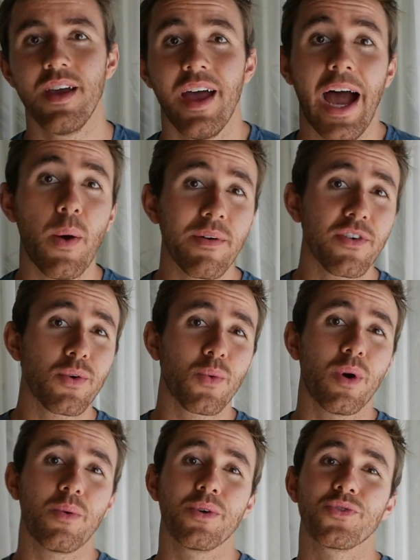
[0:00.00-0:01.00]
However,
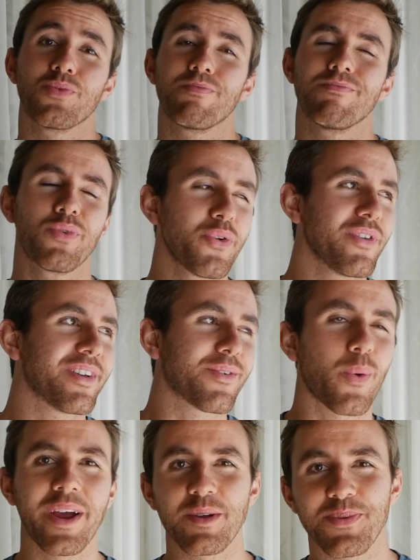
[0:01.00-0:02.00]
what was really
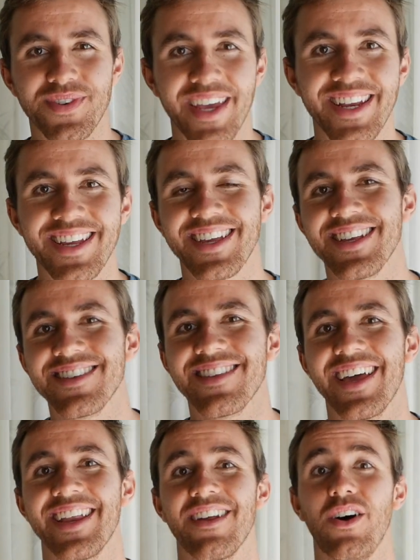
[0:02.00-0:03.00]
quite upsetting is
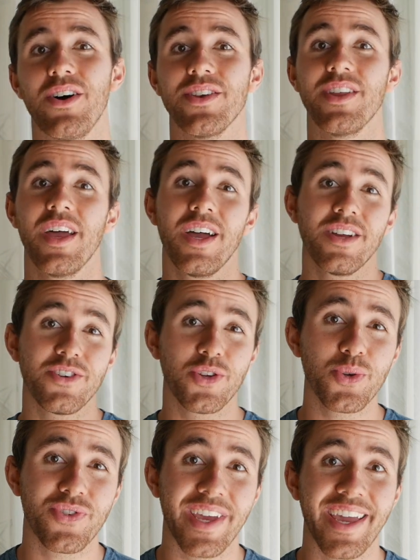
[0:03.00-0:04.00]
that on
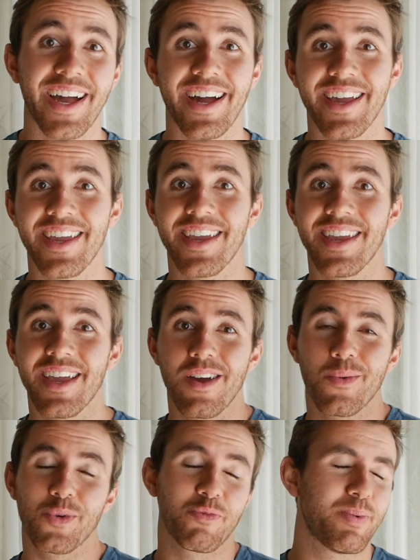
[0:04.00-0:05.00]
Tuesday I
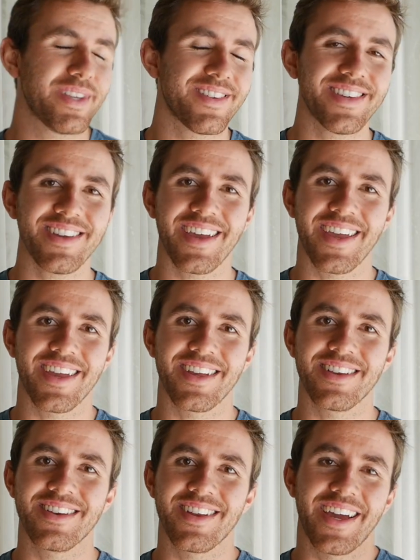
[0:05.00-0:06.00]
was busy,
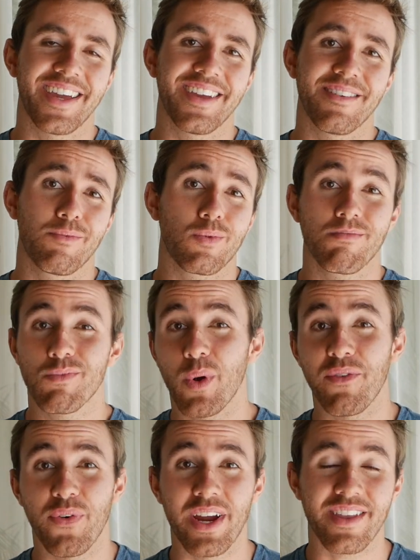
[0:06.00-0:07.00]
and
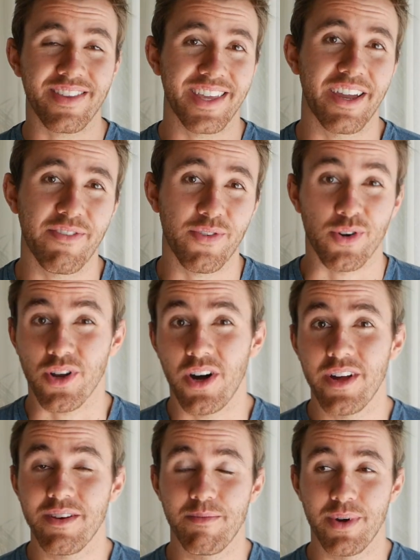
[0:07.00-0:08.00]
quite frankly, I
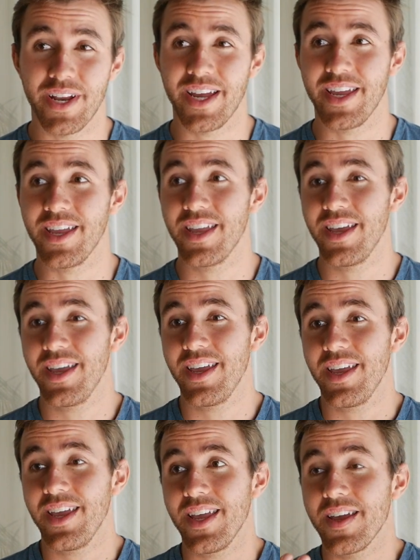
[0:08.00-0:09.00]
forgot, but I
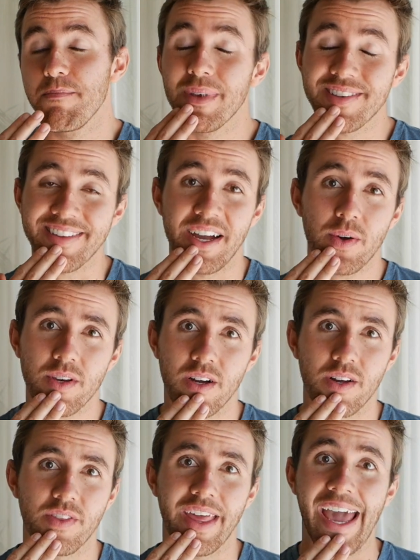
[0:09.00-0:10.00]
missed out
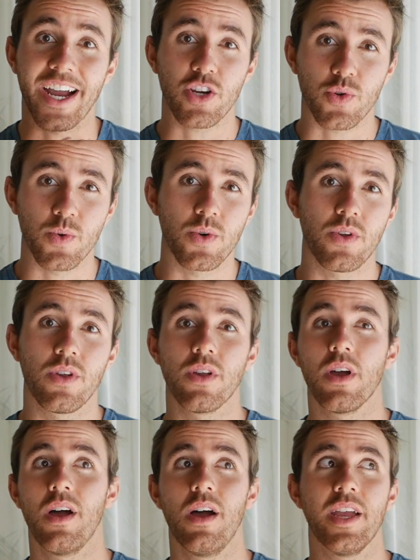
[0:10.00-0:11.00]
on the
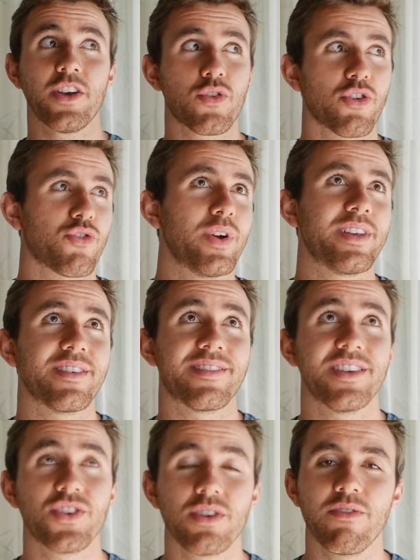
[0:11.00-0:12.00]
actual interest rate
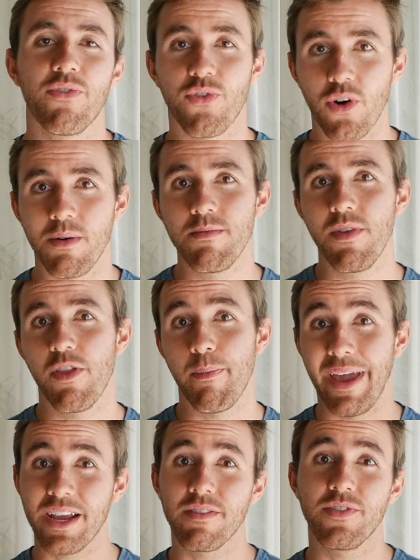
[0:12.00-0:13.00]
decision from the
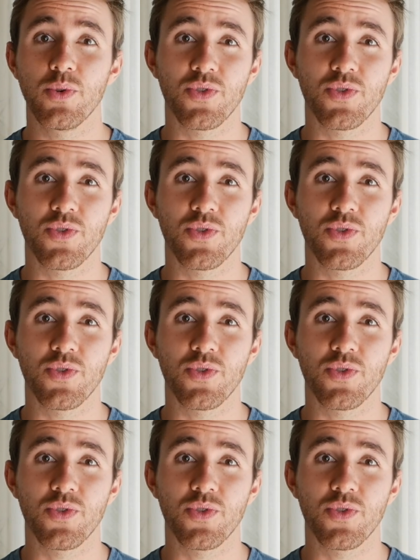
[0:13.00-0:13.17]
Bank of New